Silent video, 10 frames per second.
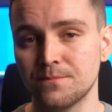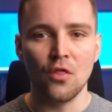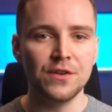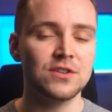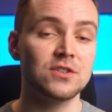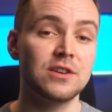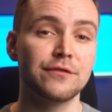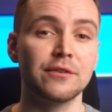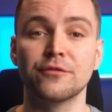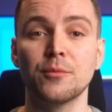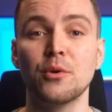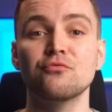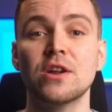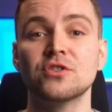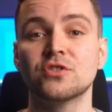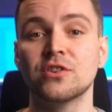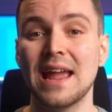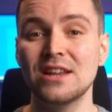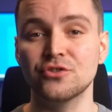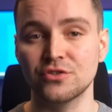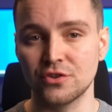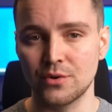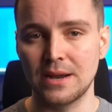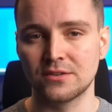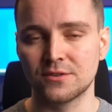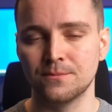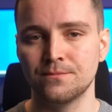This is different from your registered agent's address.